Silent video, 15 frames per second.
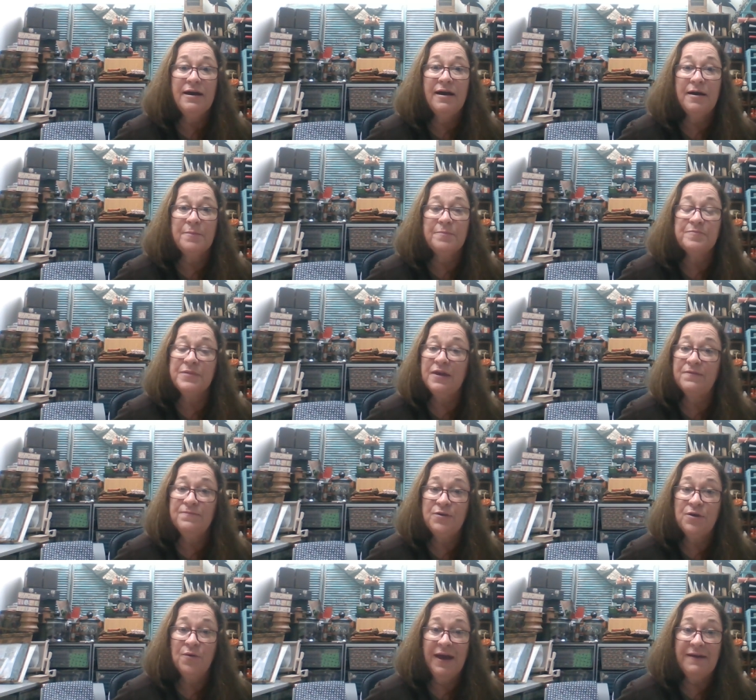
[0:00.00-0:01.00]
Um,
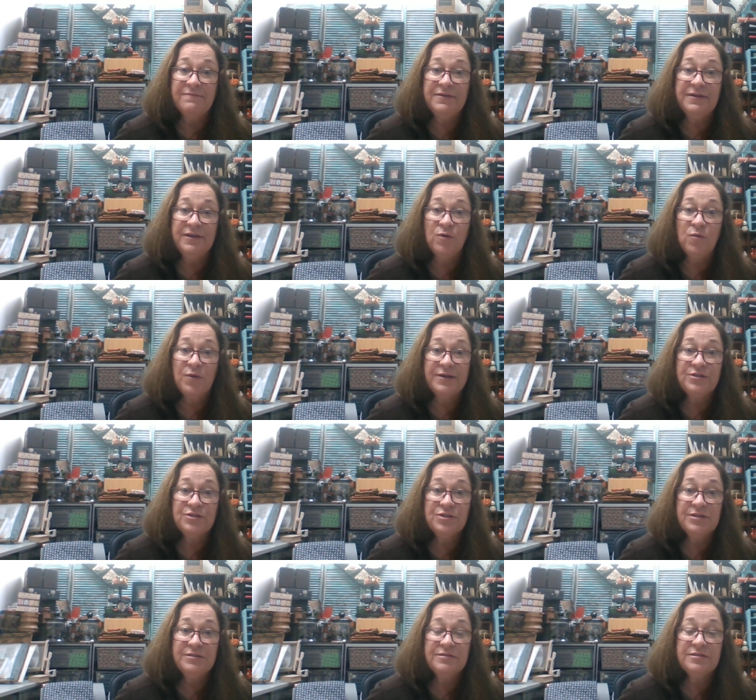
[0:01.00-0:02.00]
if you have any
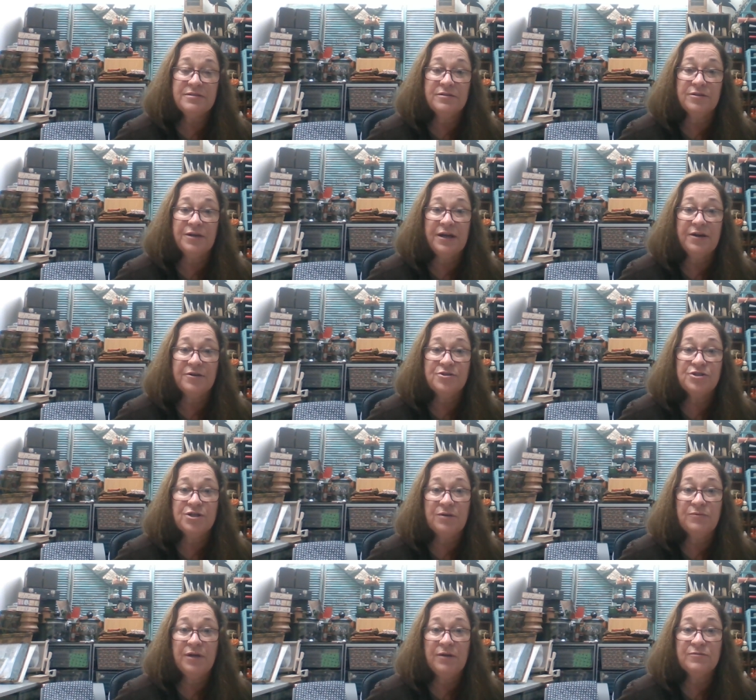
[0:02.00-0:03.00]
questions, look at our
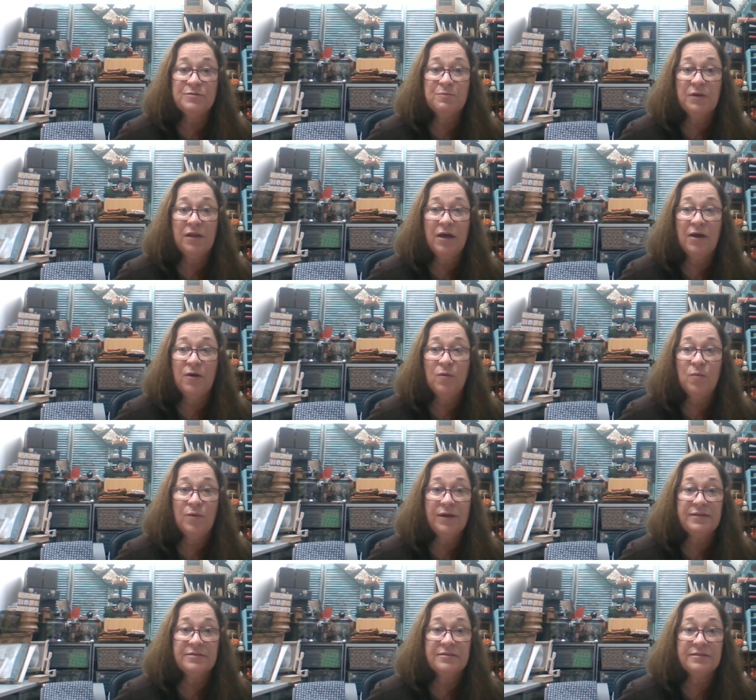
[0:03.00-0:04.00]
show notes below
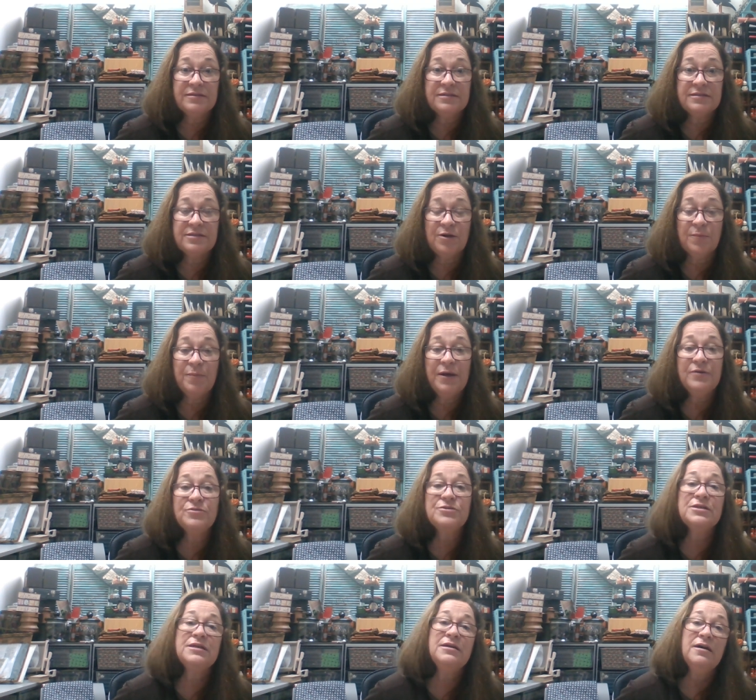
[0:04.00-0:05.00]
once they're
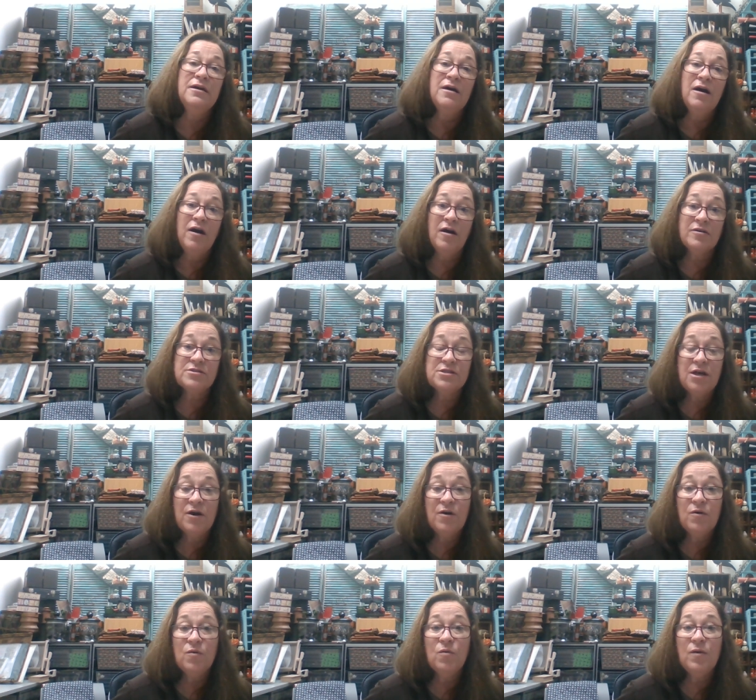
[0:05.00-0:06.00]
posted.
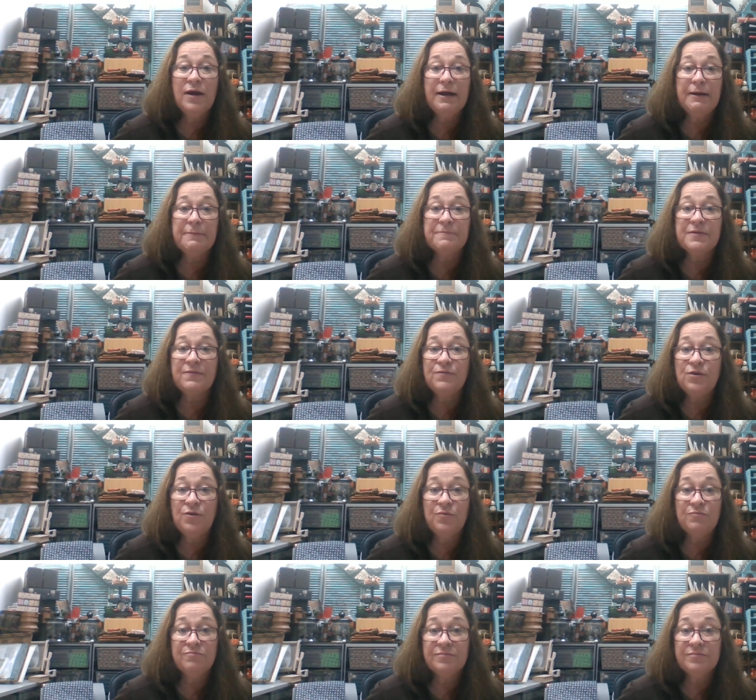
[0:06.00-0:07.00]
Also, um, if
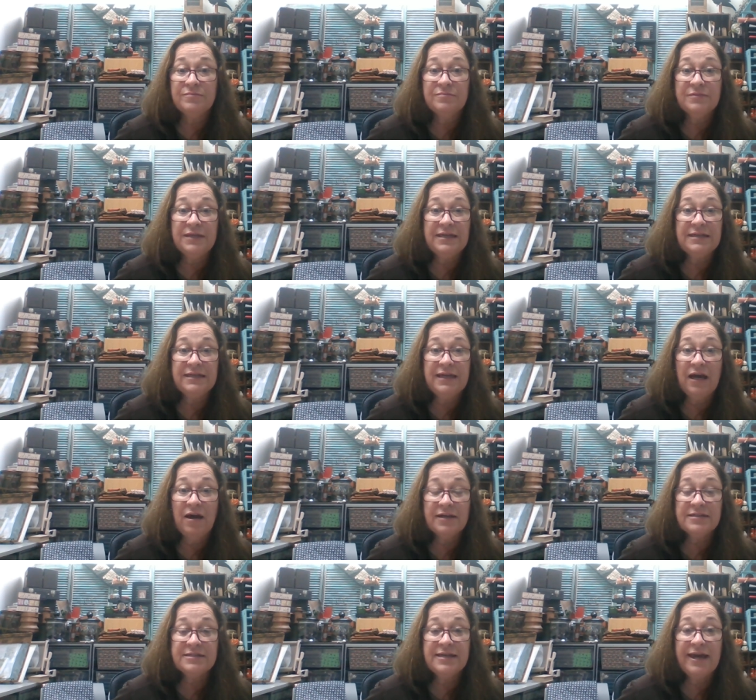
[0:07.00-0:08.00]
you need to
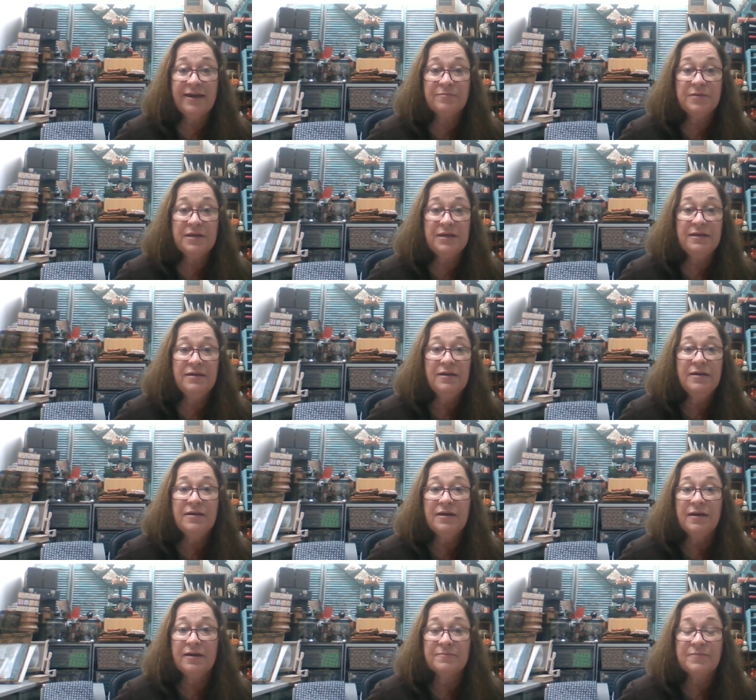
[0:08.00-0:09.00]
contact me,
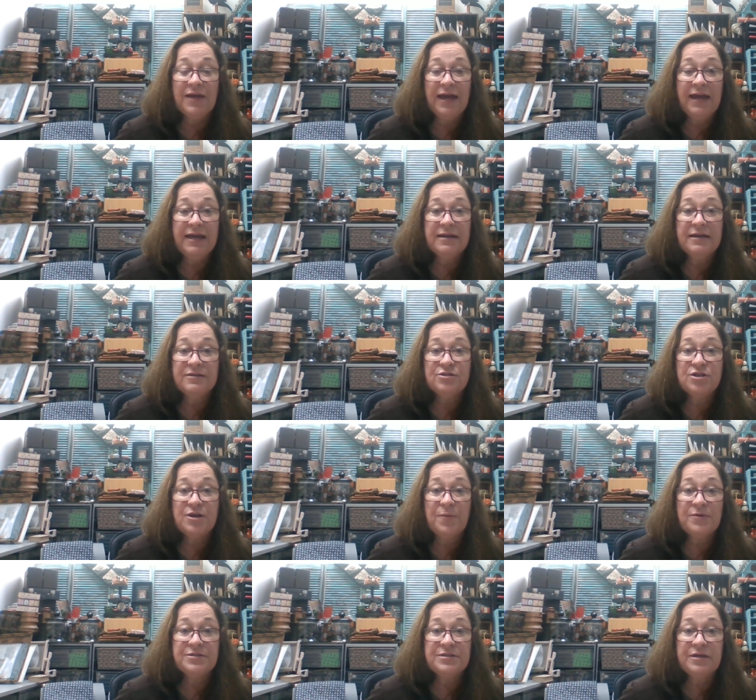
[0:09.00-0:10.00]
um, Ann at
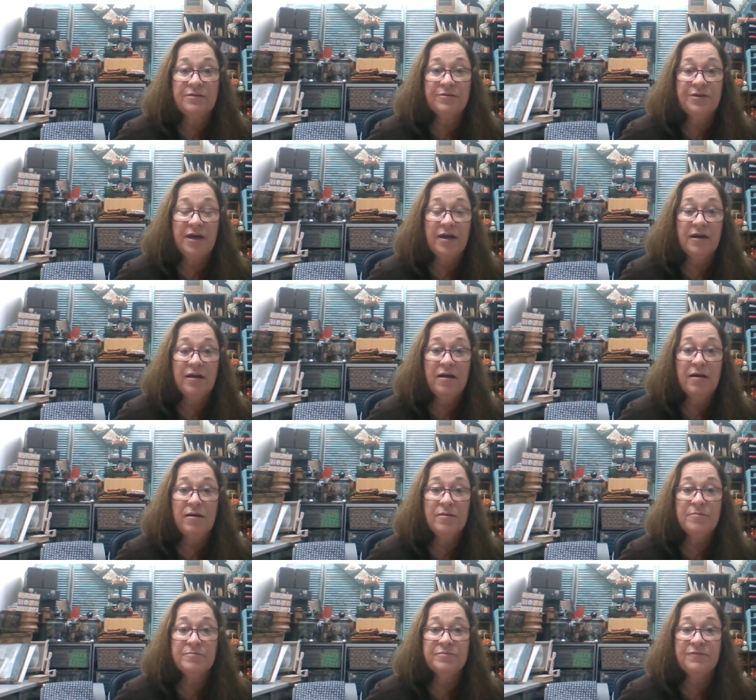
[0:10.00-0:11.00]

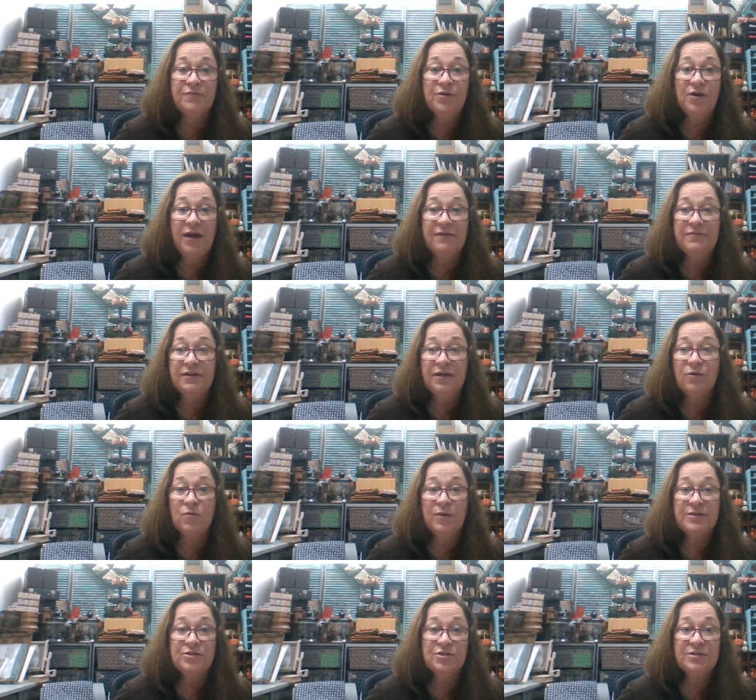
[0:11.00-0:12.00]
shepherdsneedle.com. If you have any
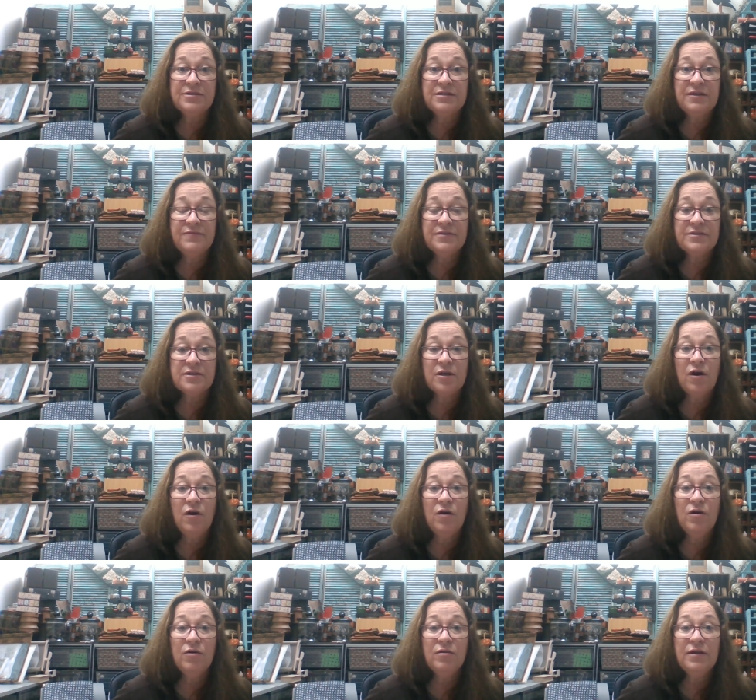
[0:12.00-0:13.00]
questions, give us a
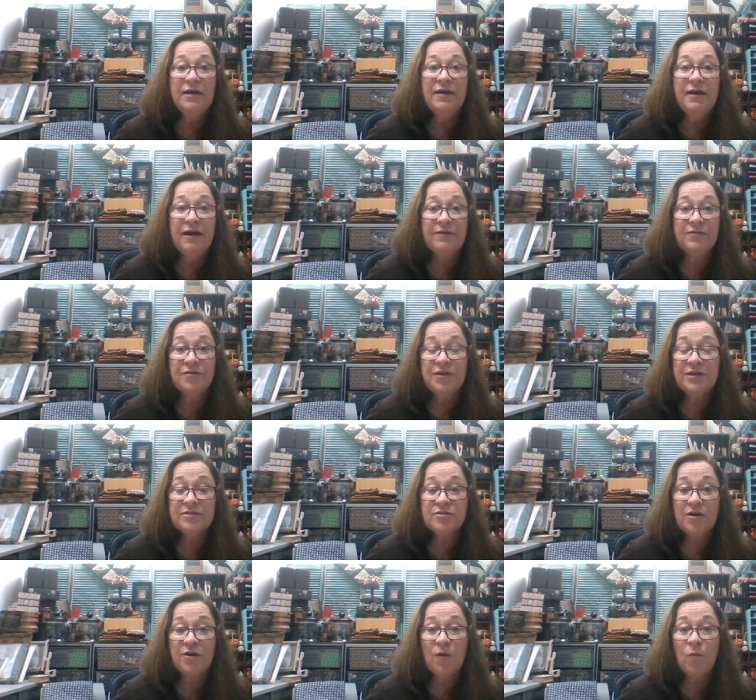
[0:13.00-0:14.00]
call. Everything is
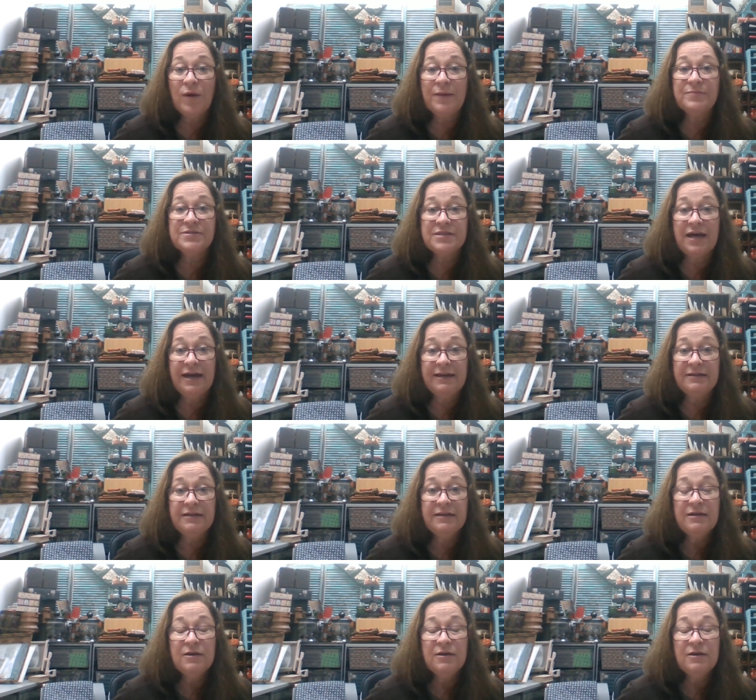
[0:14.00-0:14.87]
on our website.